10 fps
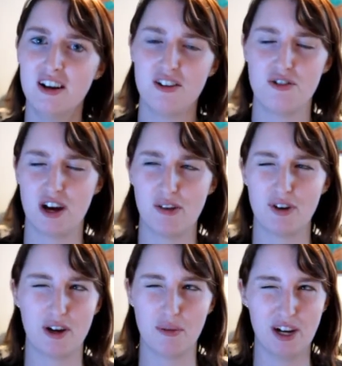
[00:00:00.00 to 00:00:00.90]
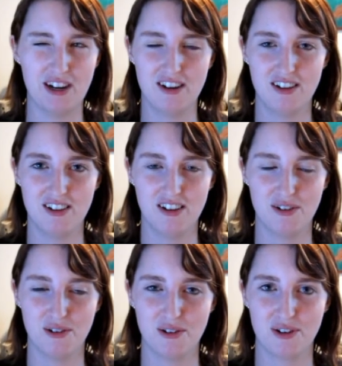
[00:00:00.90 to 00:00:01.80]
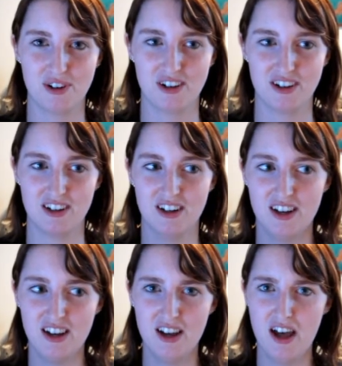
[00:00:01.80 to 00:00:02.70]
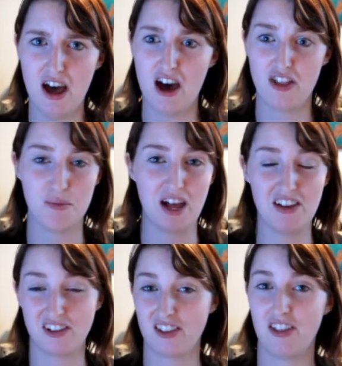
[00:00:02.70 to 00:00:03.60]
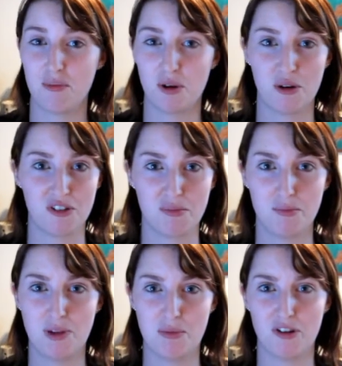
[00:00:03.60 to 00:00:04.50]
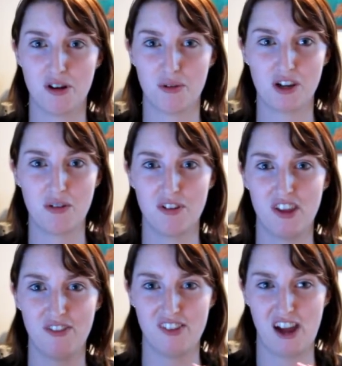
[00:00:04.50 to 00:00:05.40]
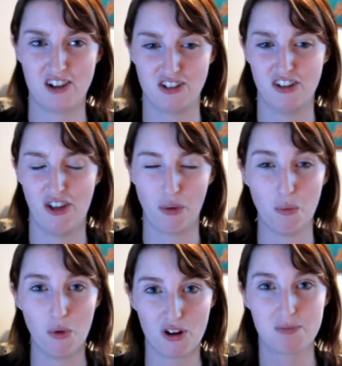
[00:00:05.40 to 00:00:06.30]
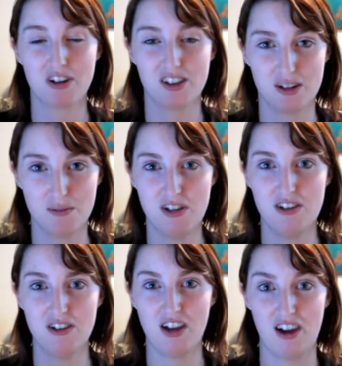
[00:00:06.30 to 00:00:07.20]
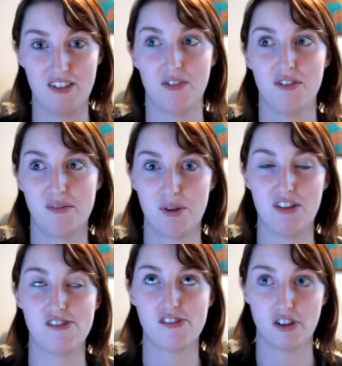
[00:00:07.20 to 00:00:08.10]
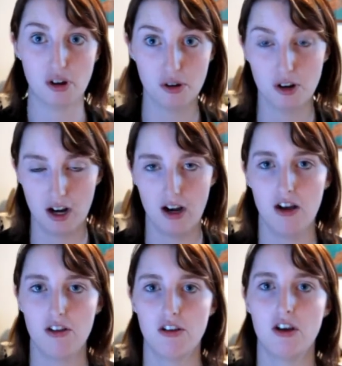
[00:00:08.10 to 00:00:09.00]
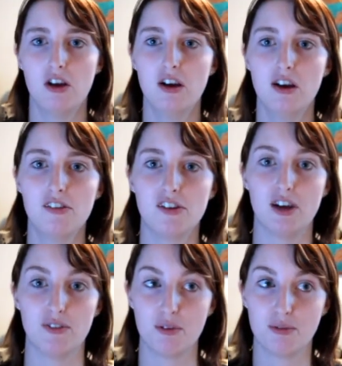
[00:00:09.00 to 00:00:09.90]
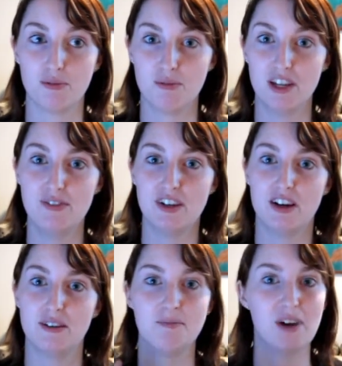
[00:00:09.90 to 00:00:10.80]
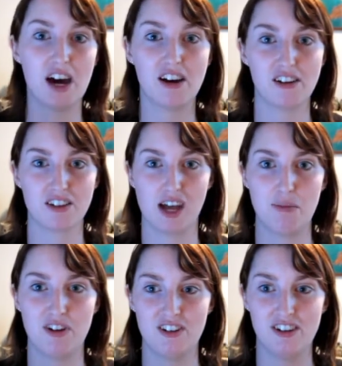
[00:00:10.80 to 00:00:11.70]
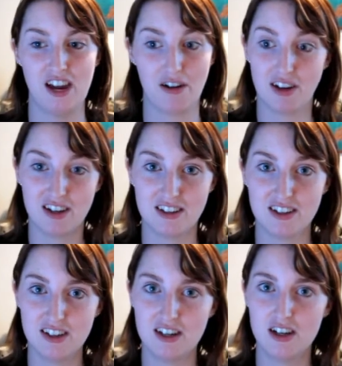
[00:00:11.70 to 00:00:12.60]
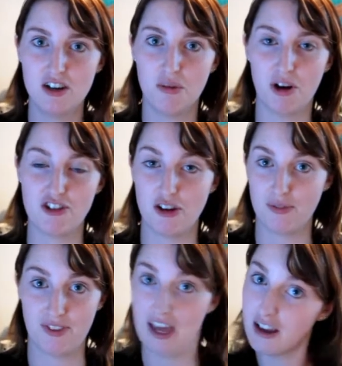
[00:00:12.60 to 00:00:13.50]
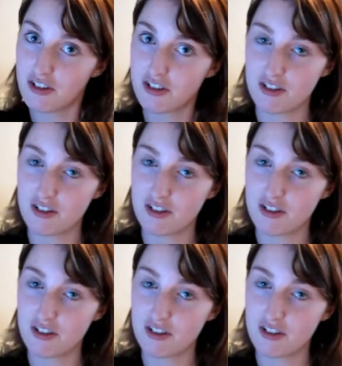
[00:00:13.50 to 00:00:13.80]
dry very well, or the plastic that the people are working with has actually like warped a little bit because it's been so hot. So yeah, if you live in a higher climated area, watch out for that.